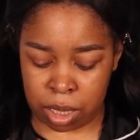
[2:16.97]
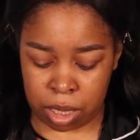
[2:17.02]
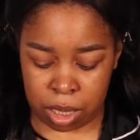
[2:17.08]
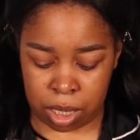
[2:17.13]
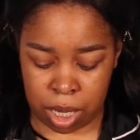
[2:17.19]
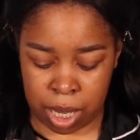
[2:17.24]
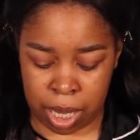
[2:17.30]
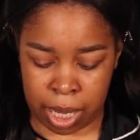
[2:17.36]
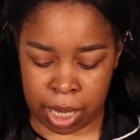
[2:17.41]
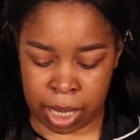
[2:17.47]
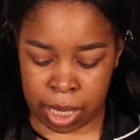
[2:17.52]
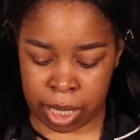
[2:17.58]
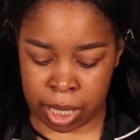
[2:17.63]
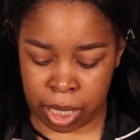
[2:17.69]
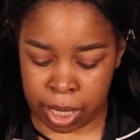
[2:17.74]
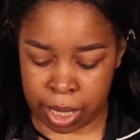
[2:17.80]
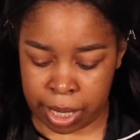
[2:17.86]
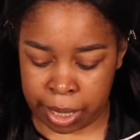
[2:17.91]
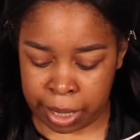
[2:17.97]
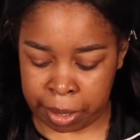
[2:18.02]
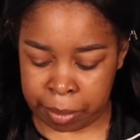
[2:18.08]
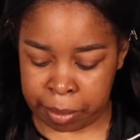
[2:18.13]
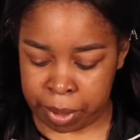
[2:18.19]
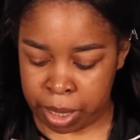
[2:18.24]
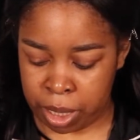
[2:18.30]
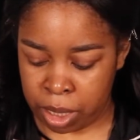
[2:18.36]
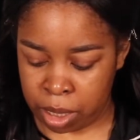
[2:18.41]
I
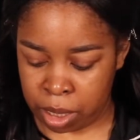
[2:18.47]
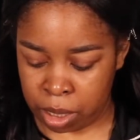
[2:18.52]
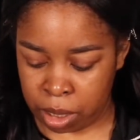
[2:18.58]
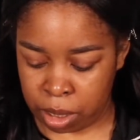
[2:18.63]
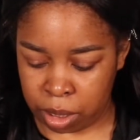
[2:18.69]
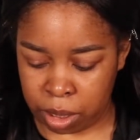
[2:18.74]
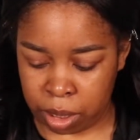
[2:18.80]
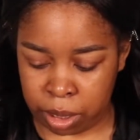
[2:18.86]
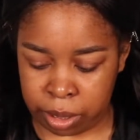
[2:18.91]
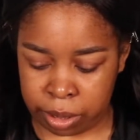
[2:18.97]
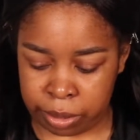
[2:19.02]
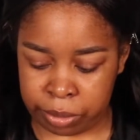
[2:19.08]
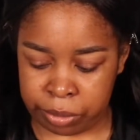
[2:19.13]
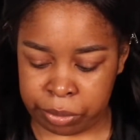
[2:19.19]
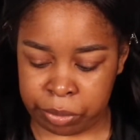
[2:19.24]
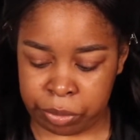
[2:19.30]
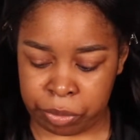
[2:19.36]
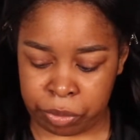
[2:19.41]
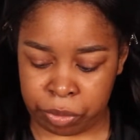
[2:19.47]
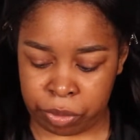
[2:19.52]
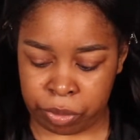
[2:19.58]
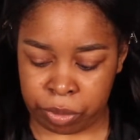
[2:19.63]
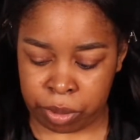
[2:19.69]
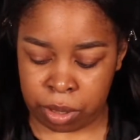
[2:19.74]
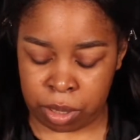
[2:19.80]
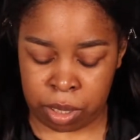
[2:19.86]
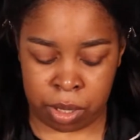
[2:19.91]
am in love
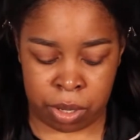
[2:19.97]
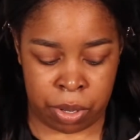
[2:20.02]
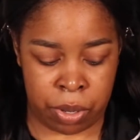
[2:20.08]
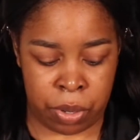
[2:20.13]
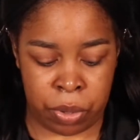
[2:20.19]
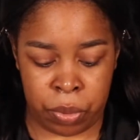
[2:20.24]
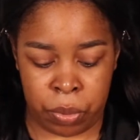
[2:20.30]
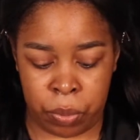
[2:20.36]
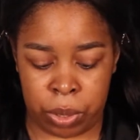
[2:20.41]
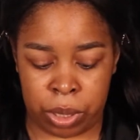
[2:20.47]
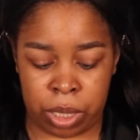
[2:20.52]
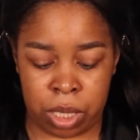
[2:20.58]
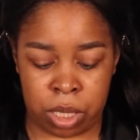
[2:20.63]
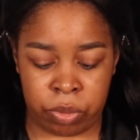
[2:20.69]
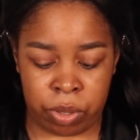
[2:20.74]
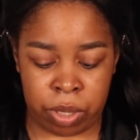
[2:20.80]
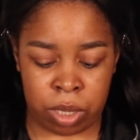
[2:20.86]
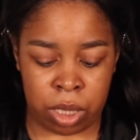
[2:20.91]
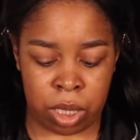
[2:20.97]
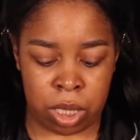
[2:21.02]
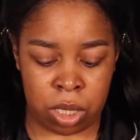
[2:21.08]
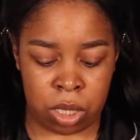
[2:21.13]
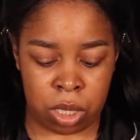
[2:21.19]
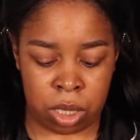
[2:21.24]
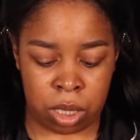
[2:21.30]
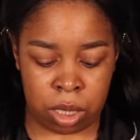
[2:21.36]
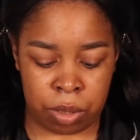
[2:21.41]
with this
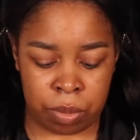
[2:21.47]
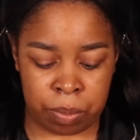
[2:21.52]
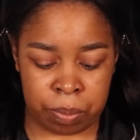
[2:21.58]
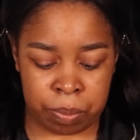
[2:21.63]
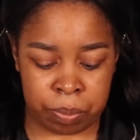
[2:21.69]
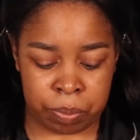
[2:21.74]
foundation.